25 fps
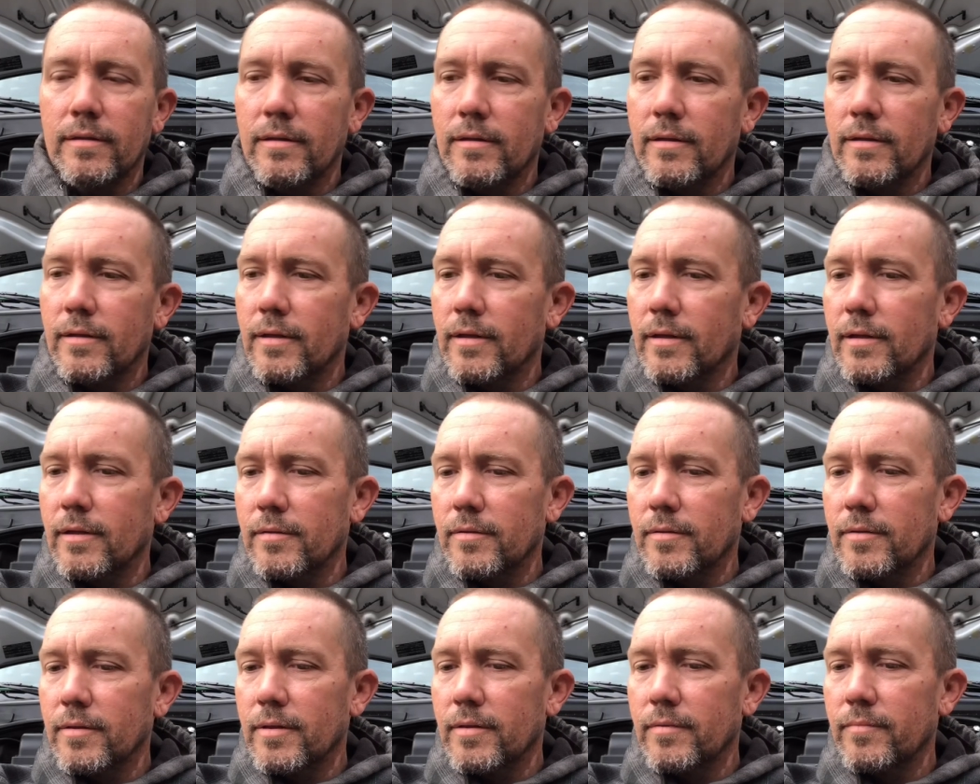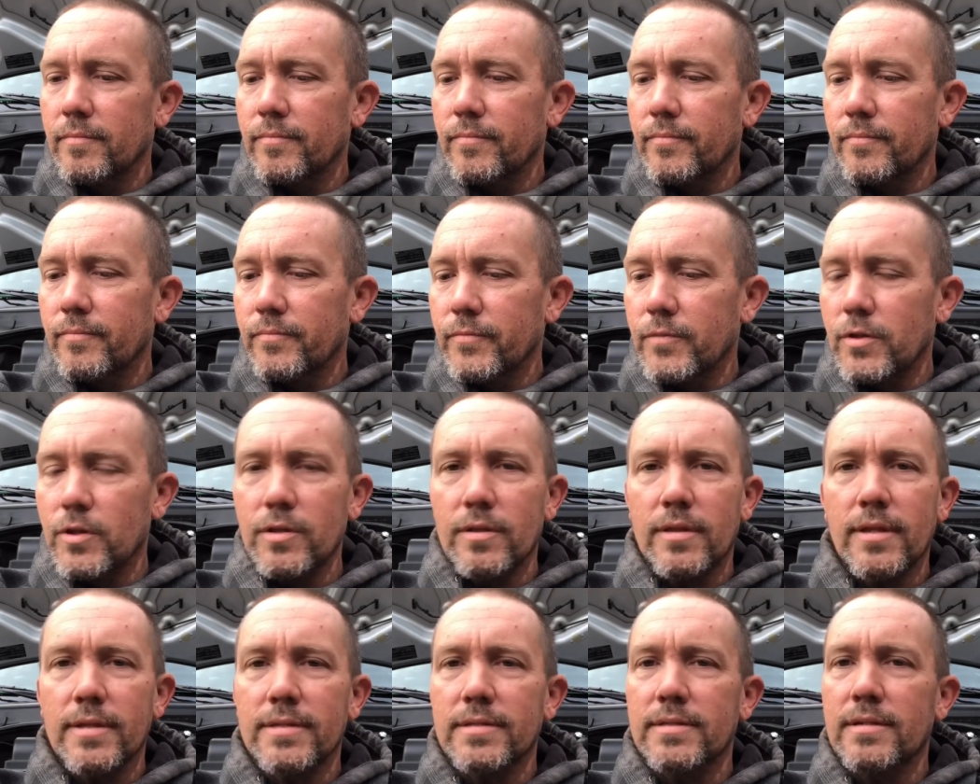Uh,
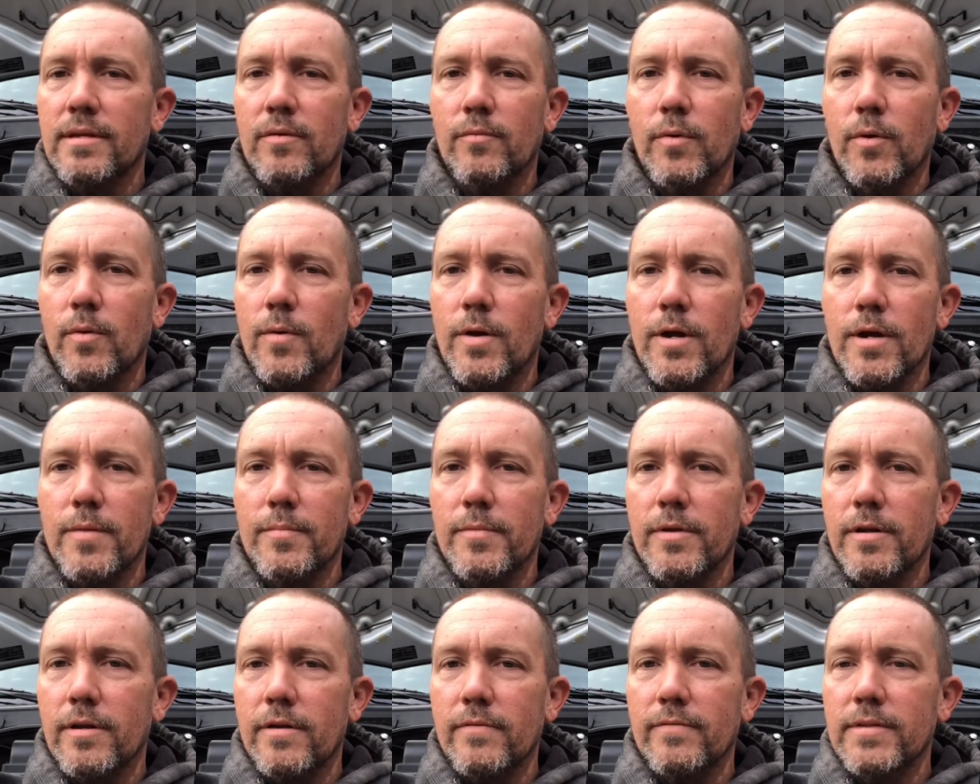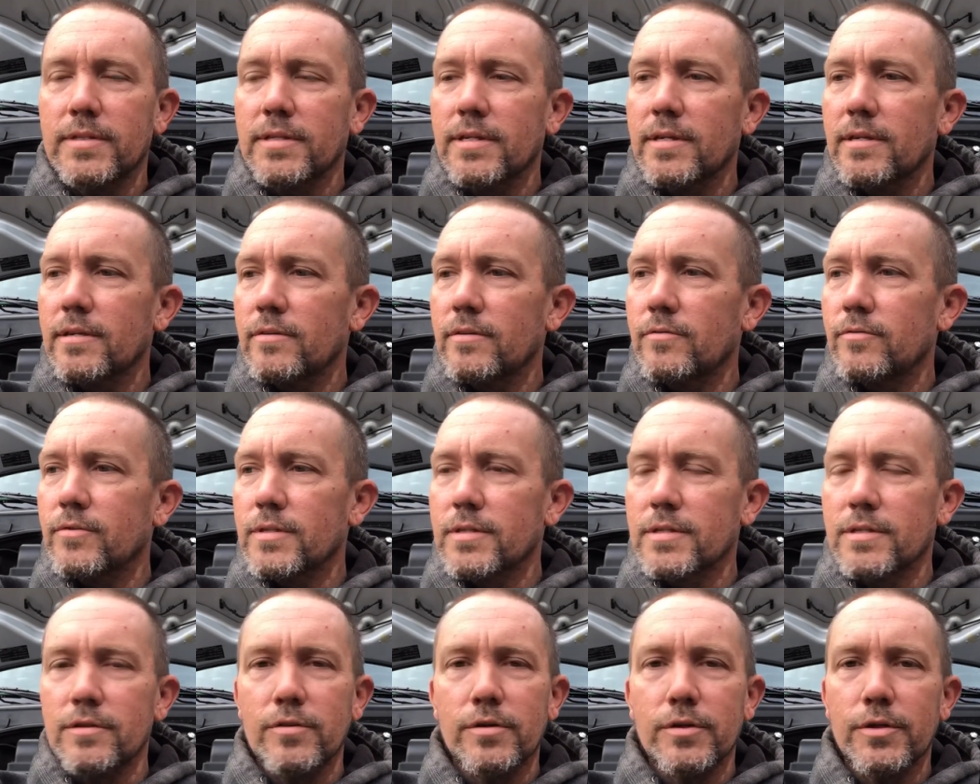that's not a requirement, obviously. You could,
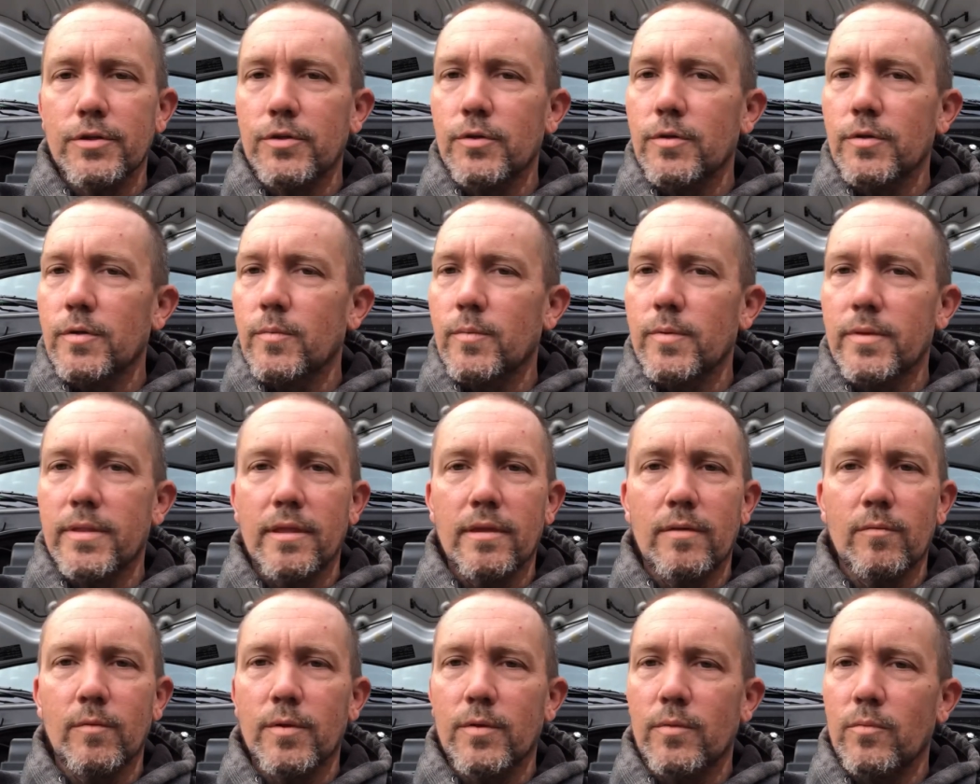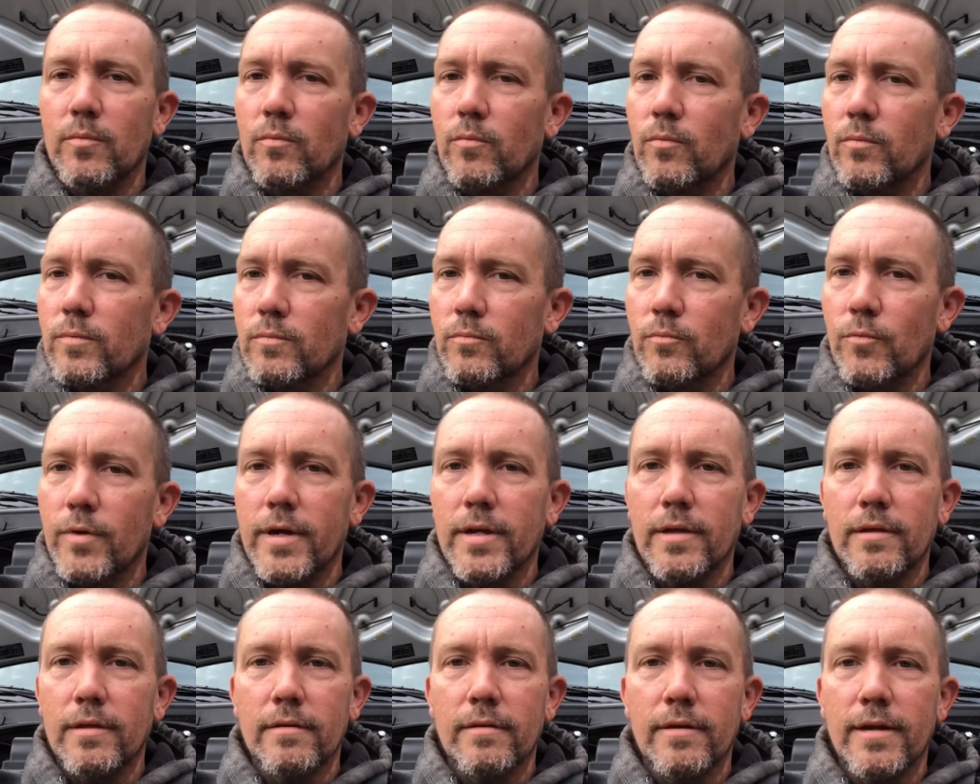you could do it with, with
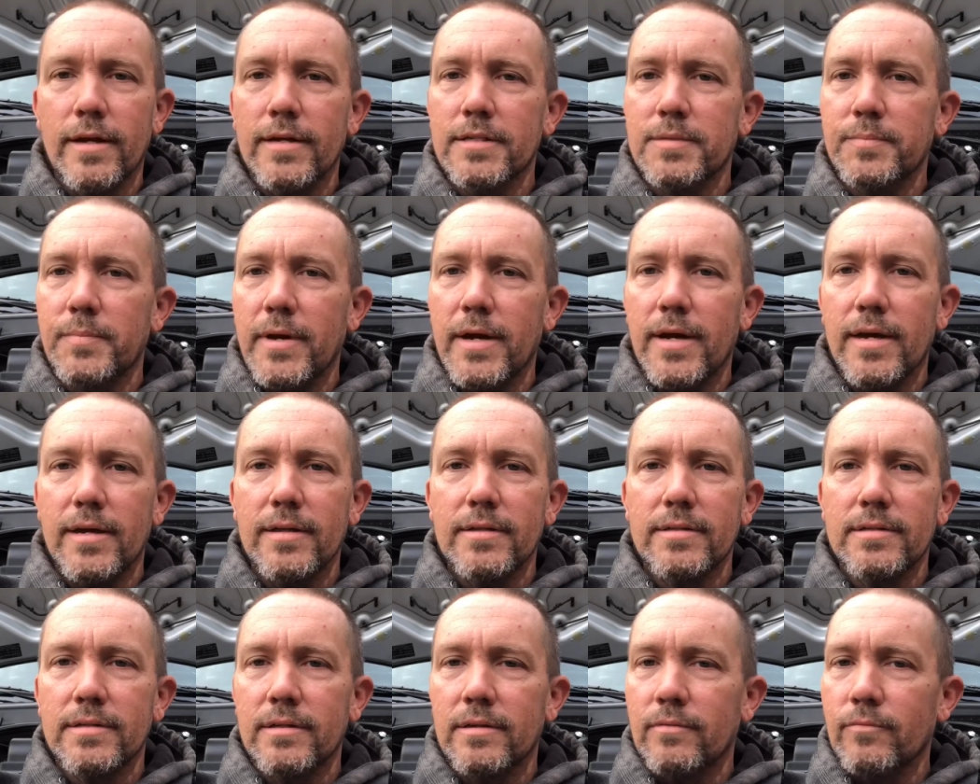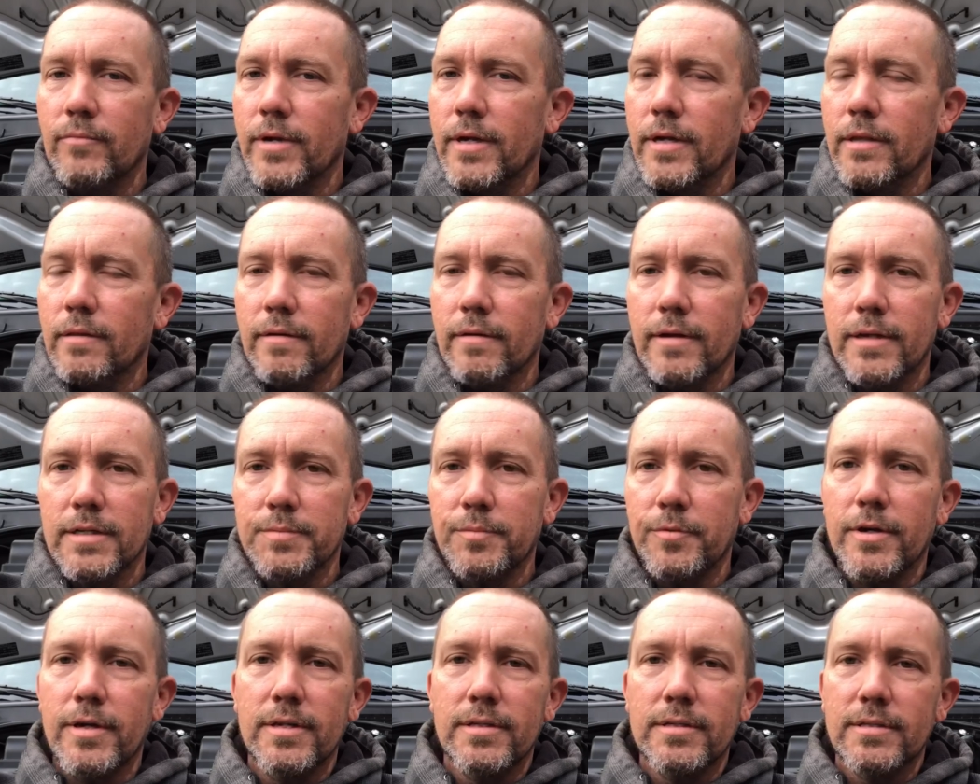regular S pads and regular S
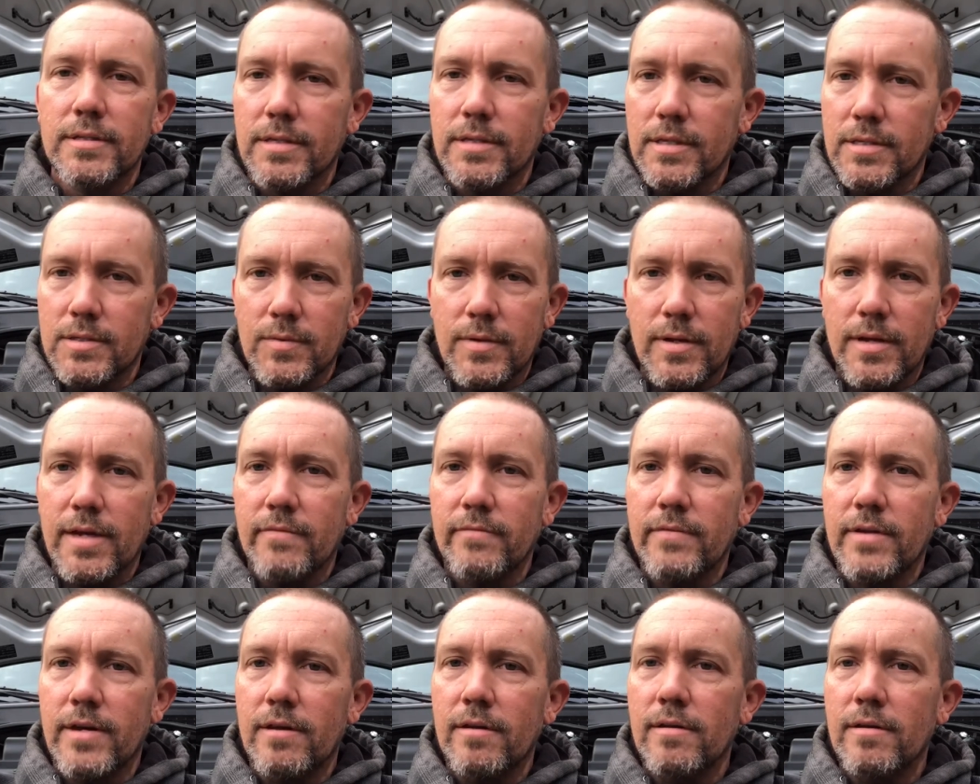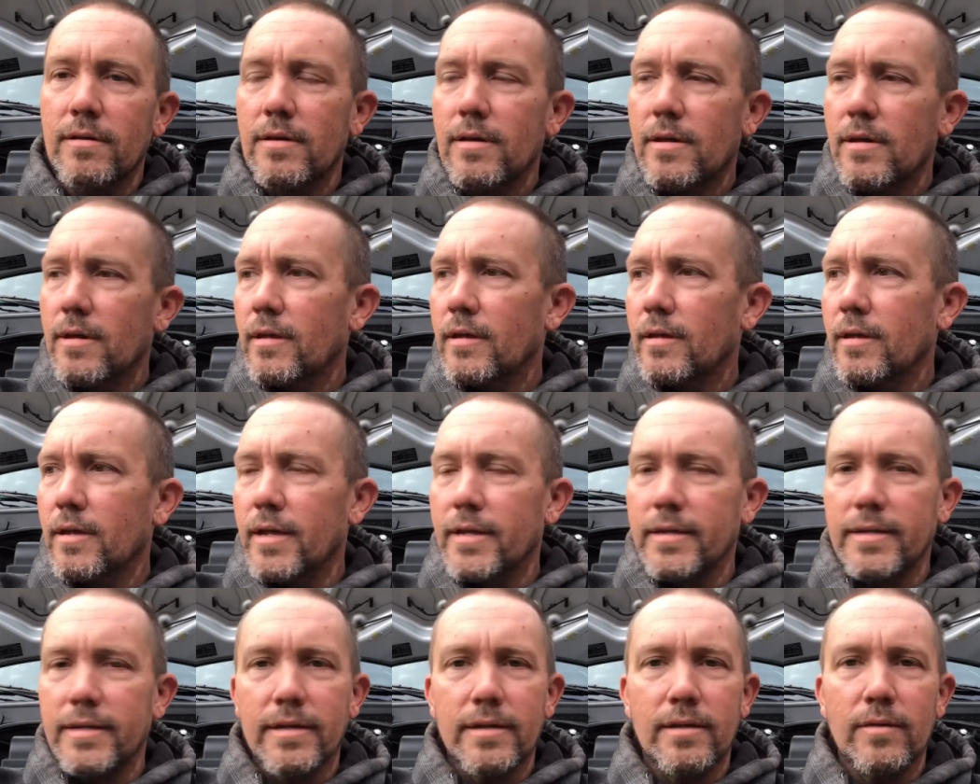brakes, because that's what I have now.
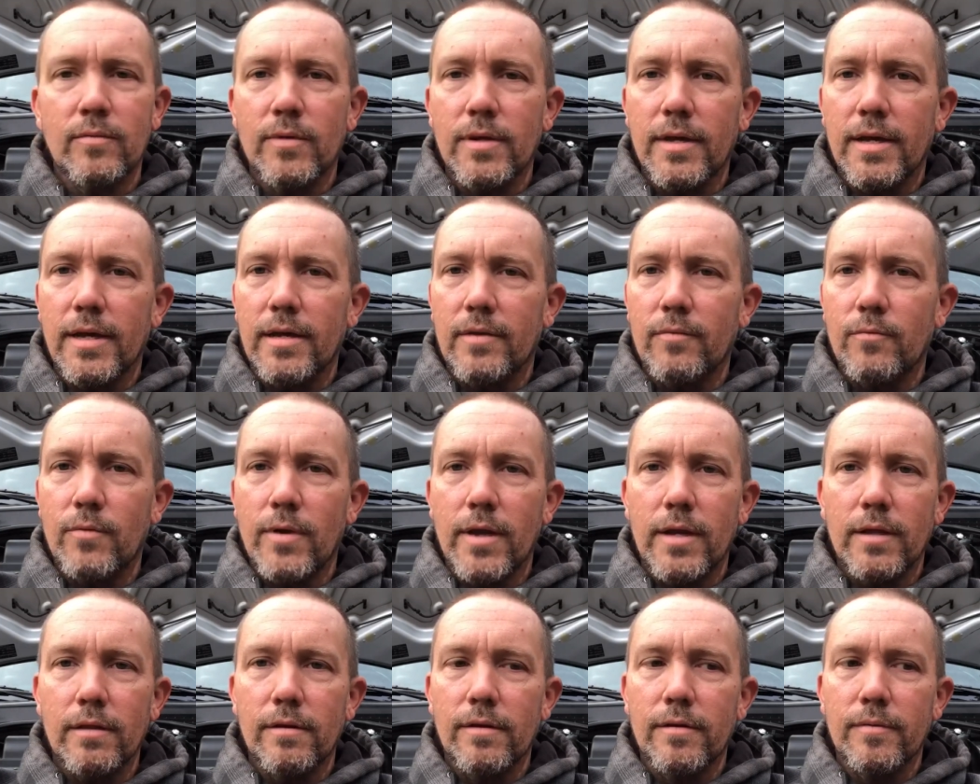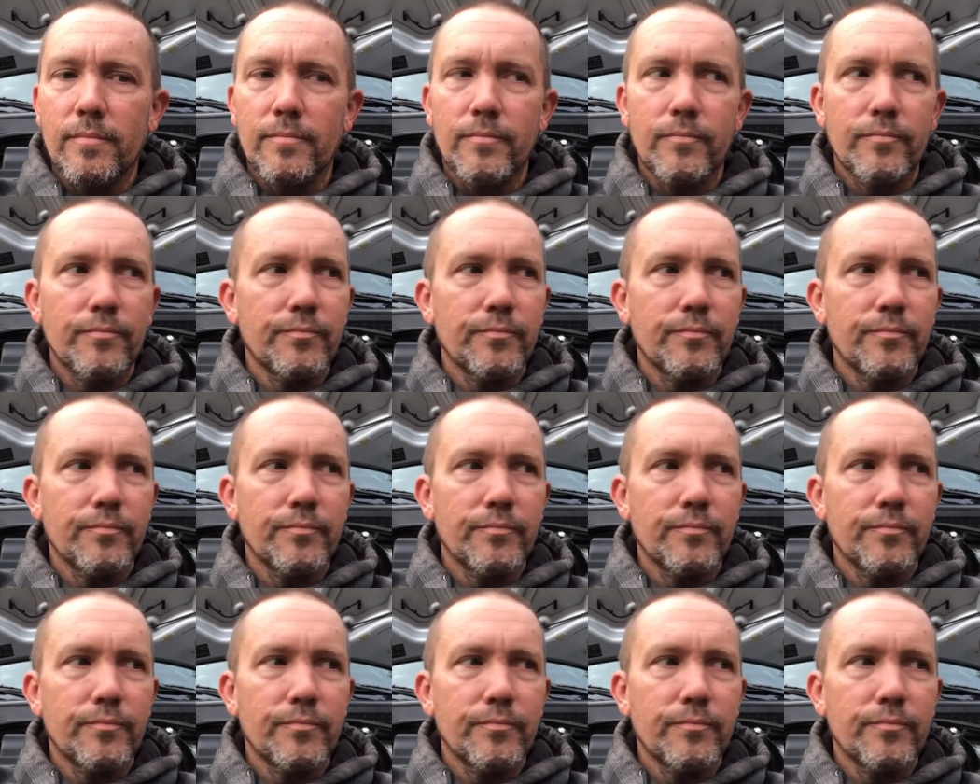I did it when I had regular